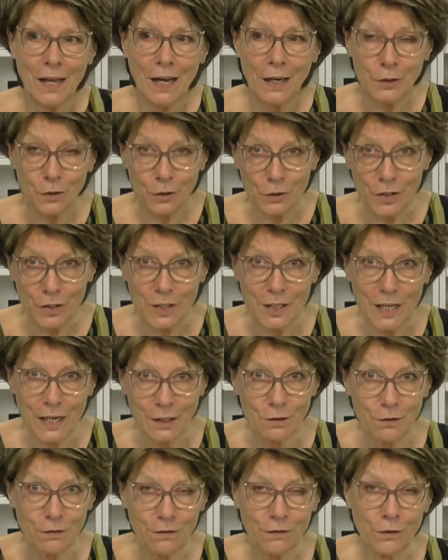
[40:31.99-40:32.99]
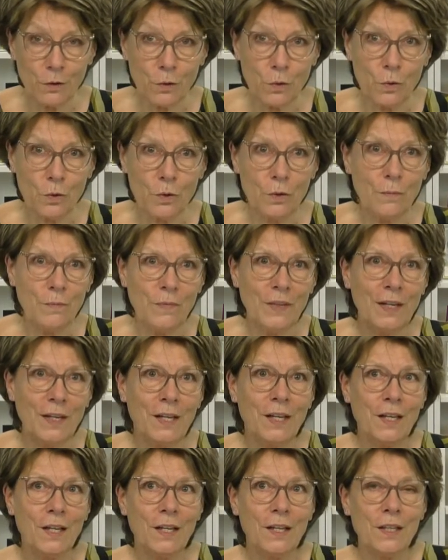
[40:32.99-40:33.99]
And on the second floor,
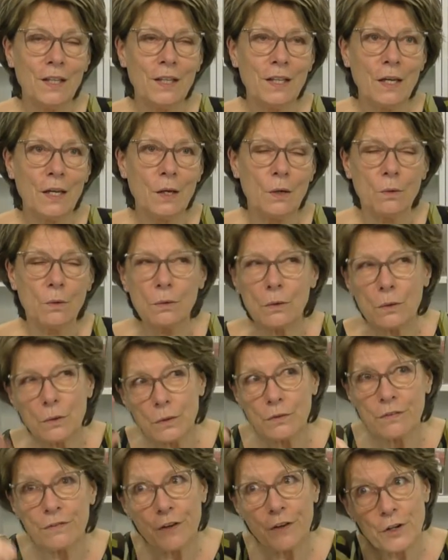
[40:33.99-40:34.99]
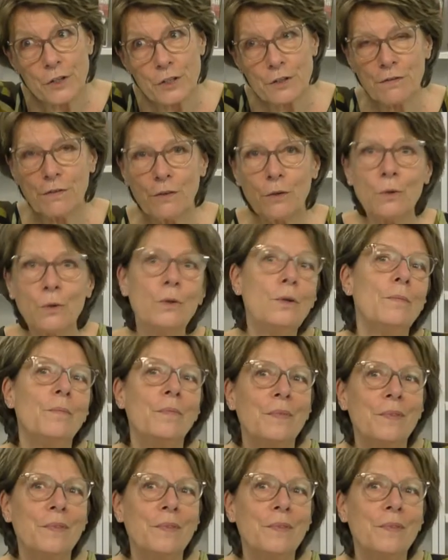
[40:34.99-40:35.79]
there or on the first floor,